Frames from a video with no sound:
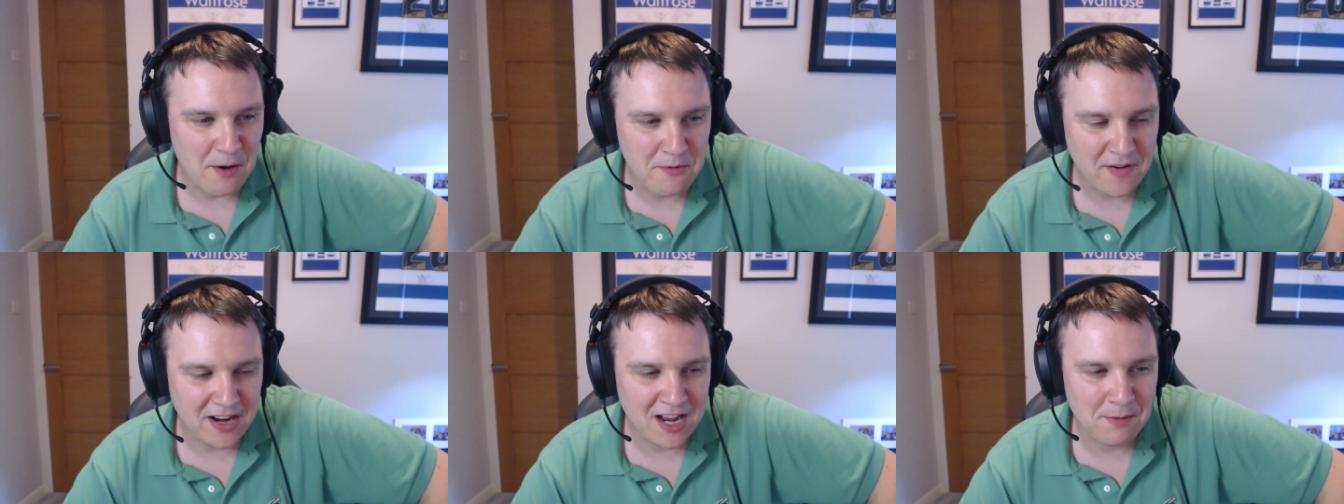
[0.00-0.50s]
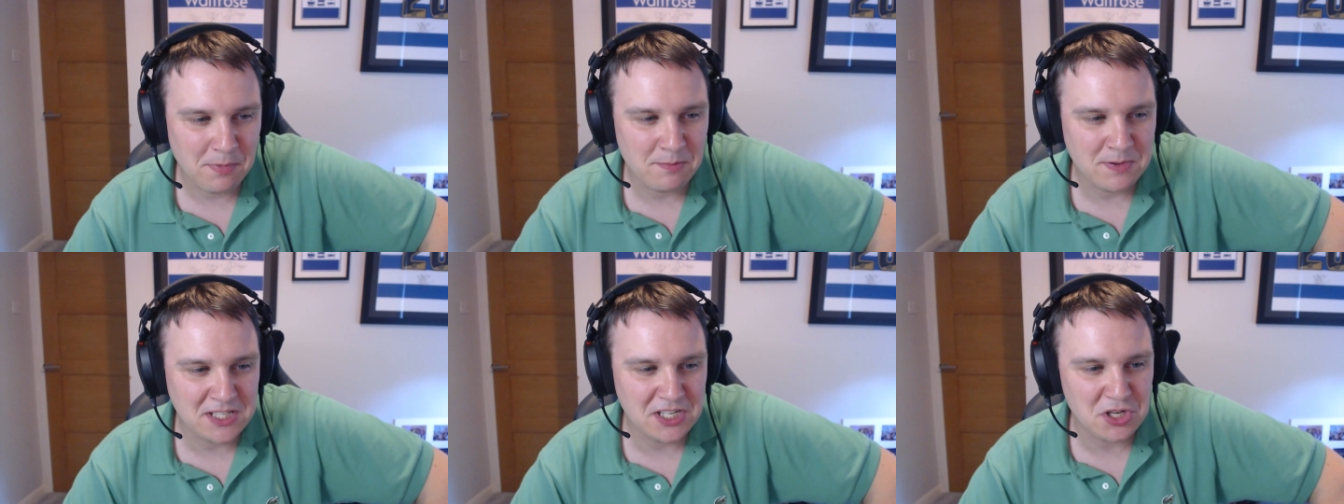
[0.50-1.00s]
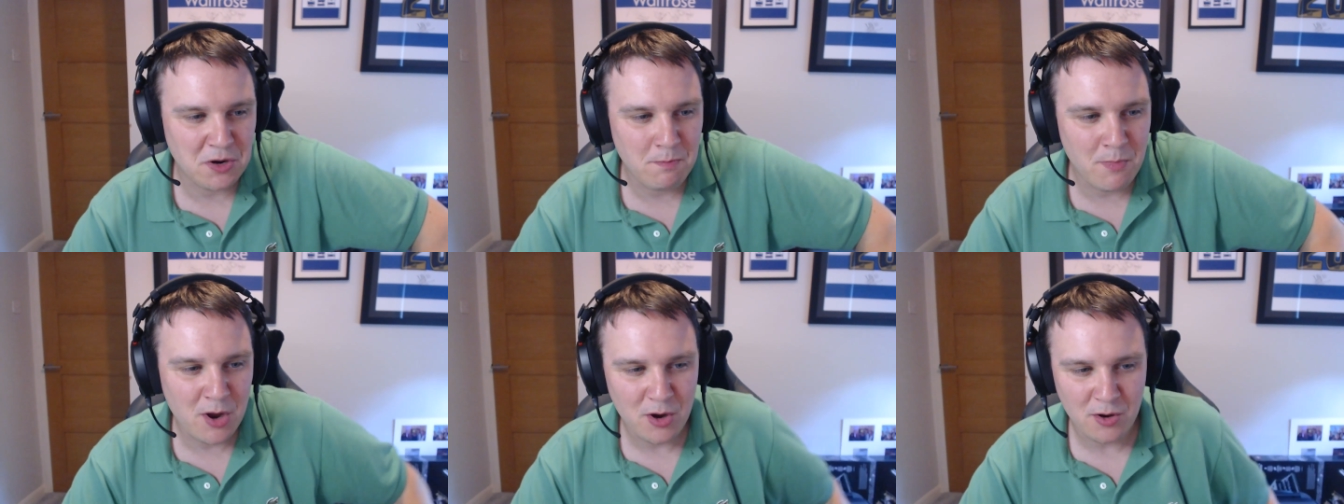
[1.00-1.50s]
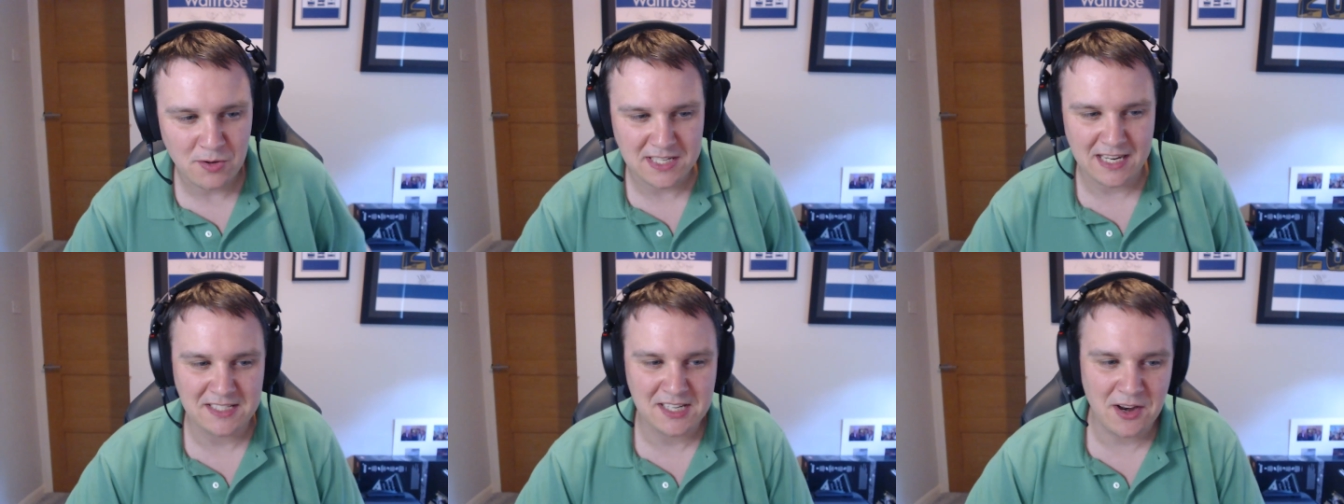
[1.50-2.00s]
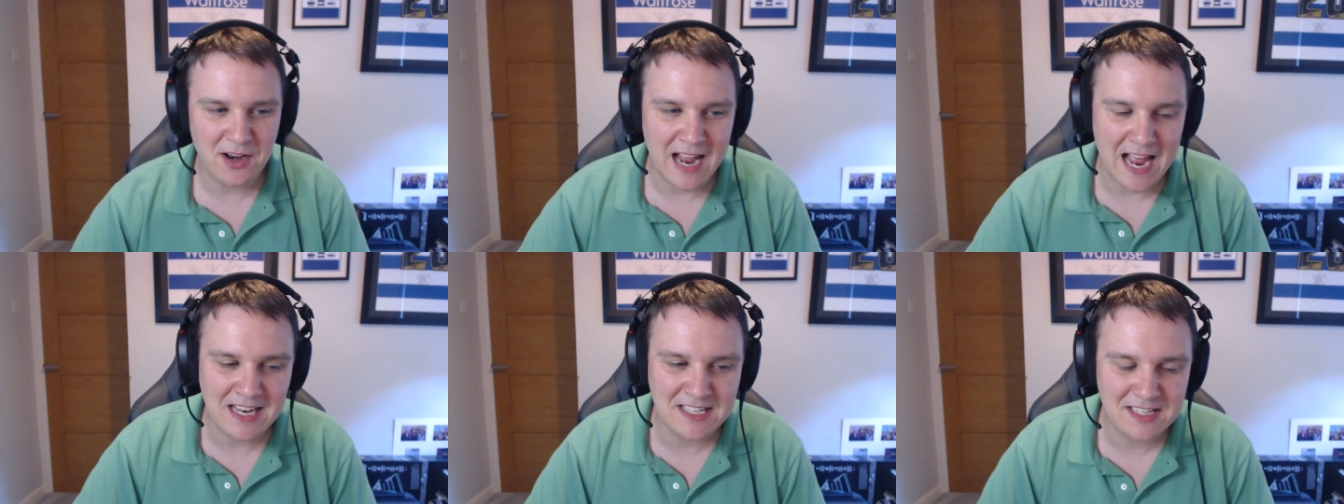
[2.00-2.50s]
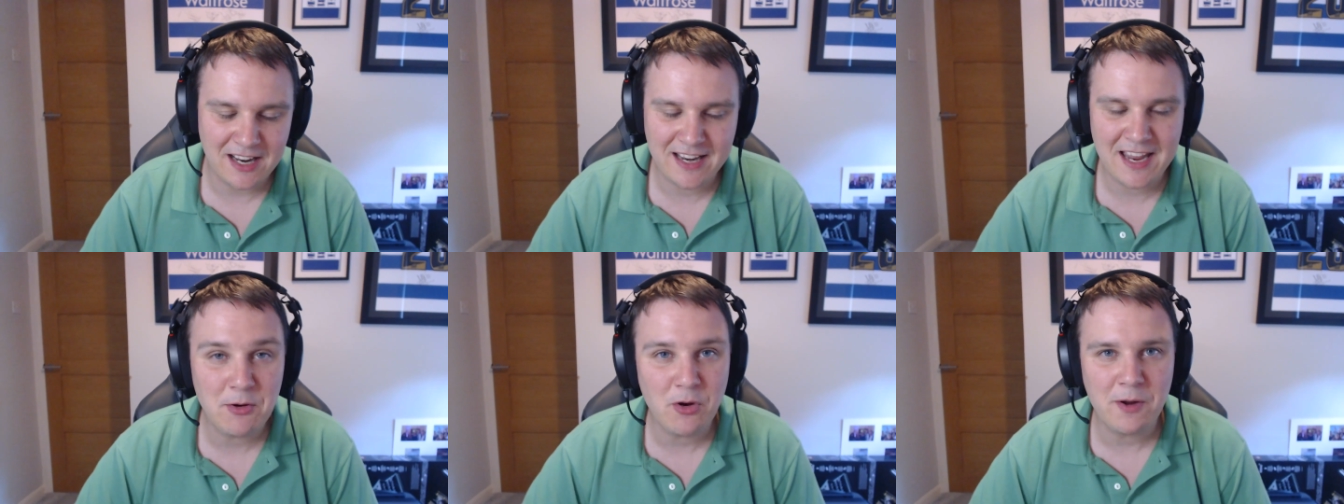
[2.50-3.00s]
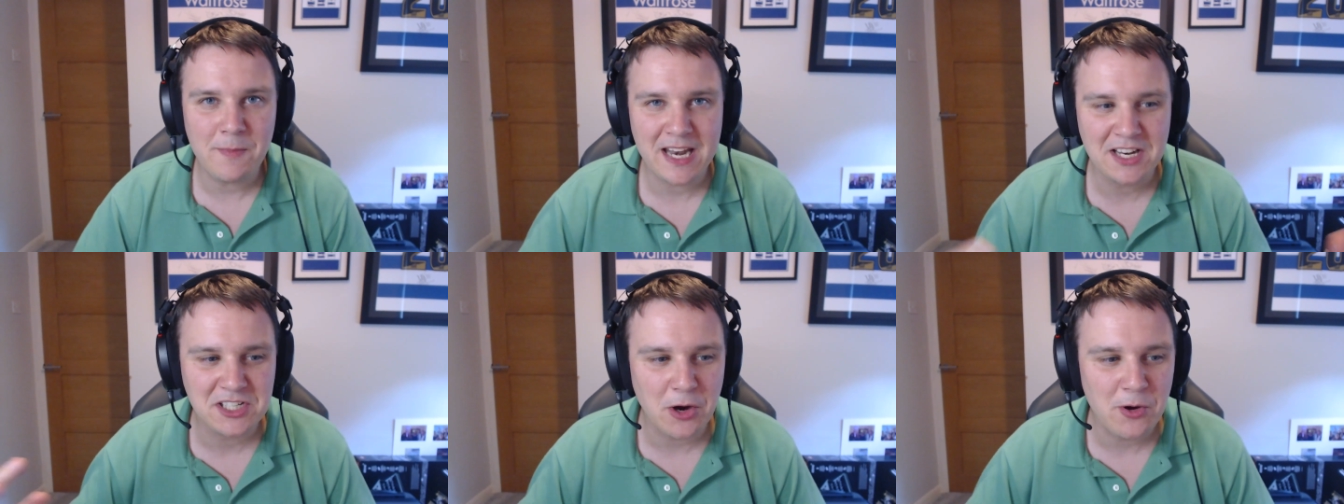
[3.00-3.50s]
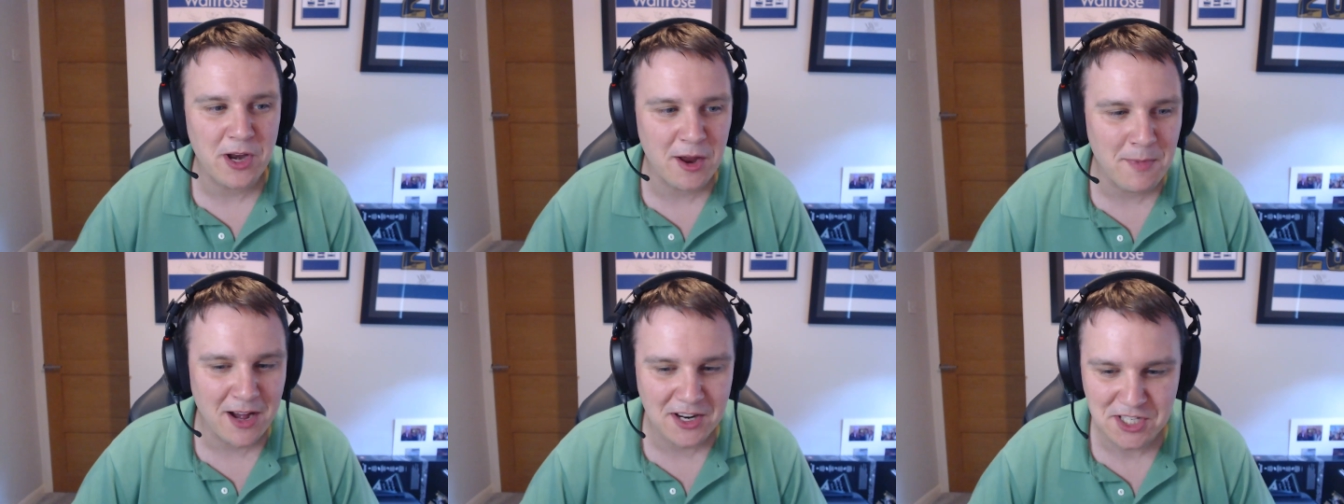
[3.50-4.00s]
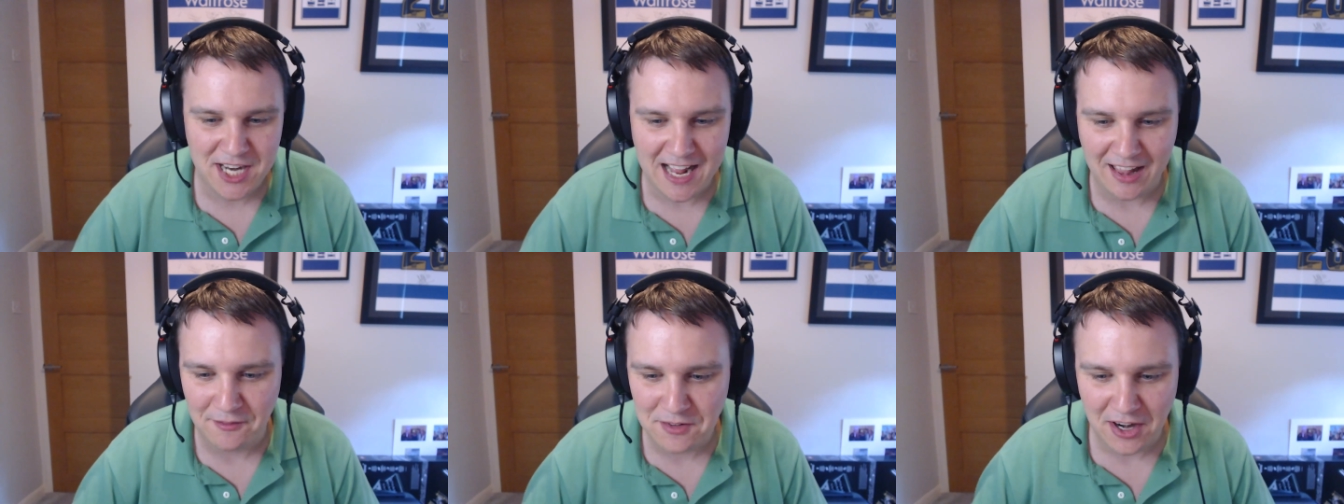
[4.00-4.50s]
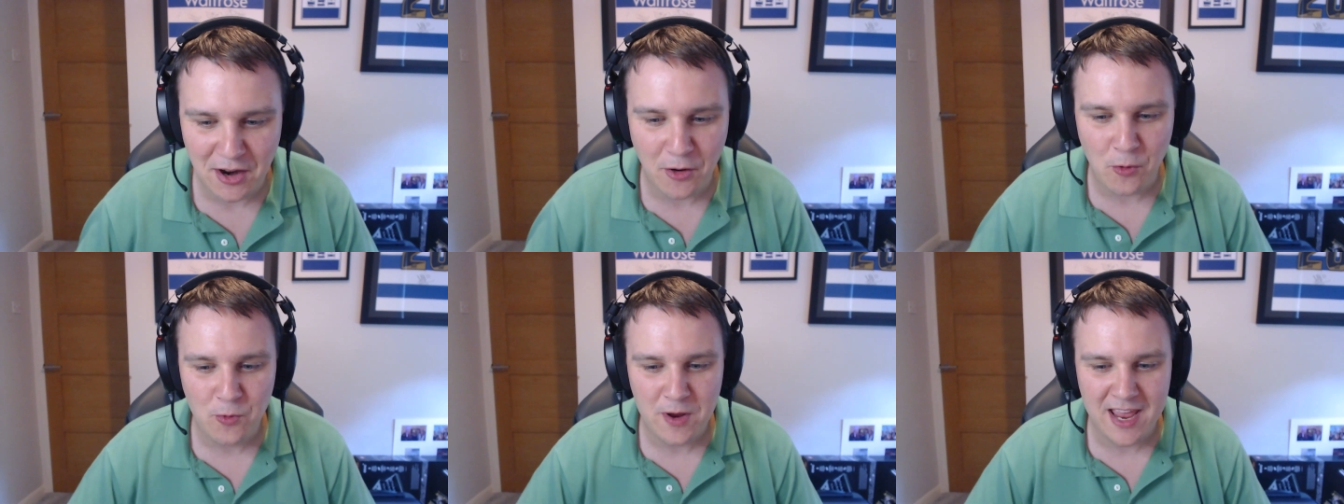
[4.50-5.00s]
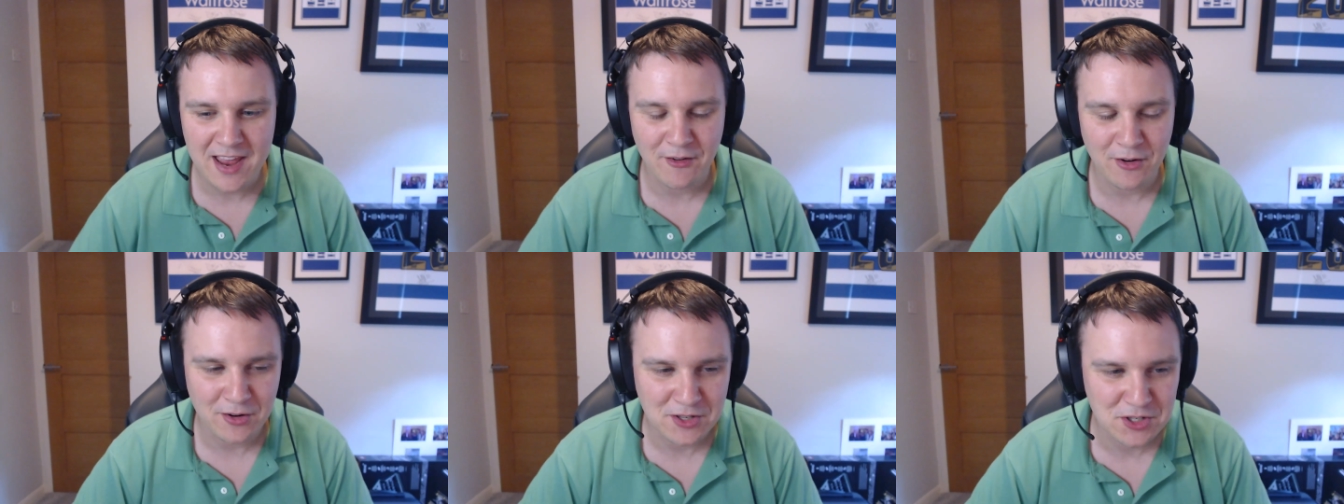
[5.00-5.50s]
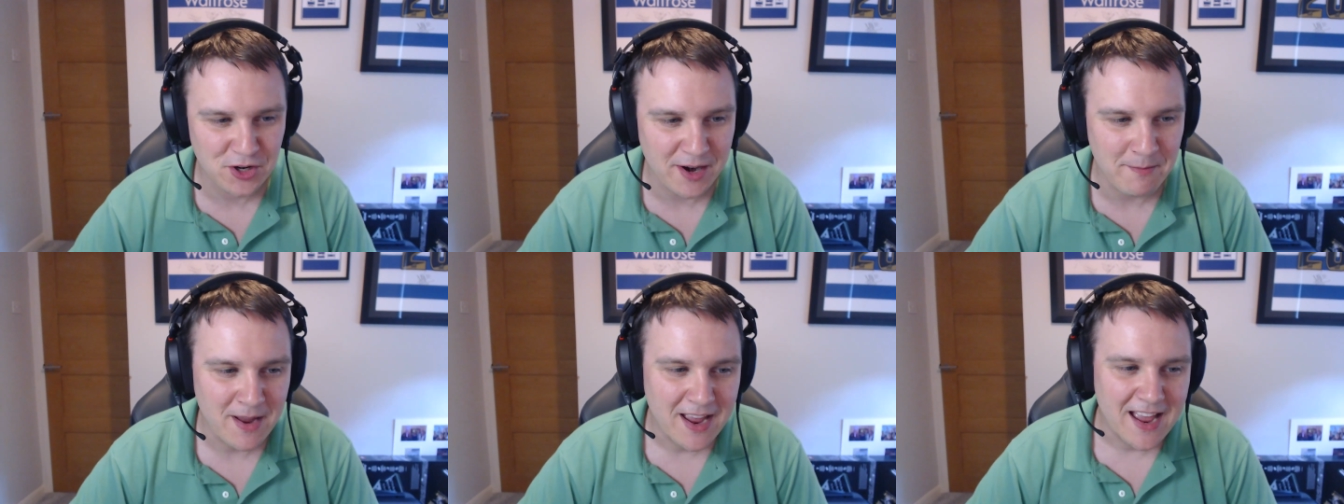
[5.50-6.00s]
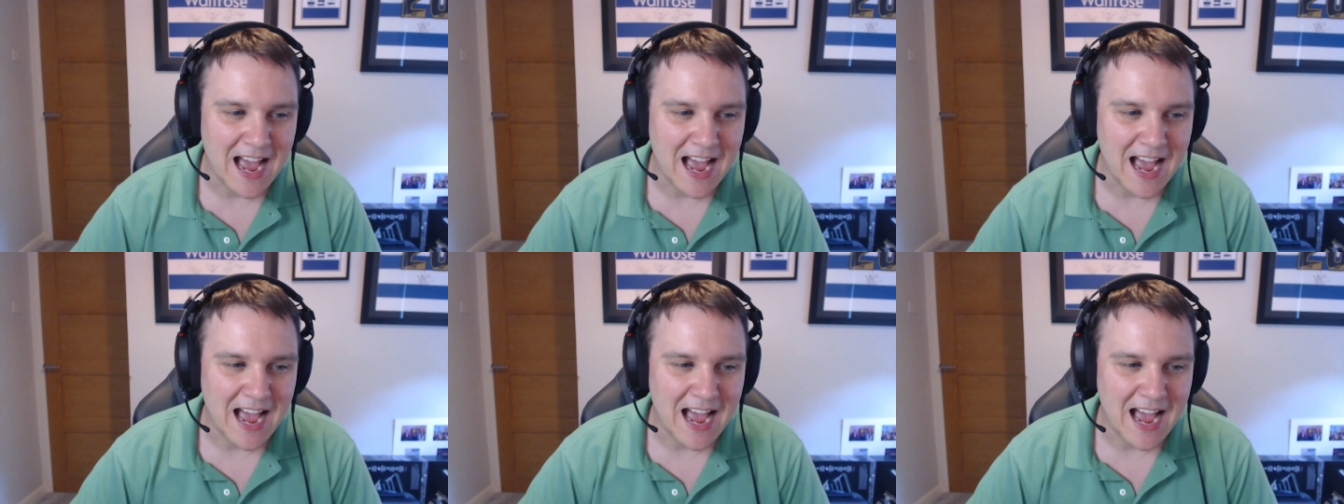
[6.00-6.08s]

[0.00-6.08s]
we've had a couple of position moves, and I keep calling him Antonio Martial. I've done it all year and on stream.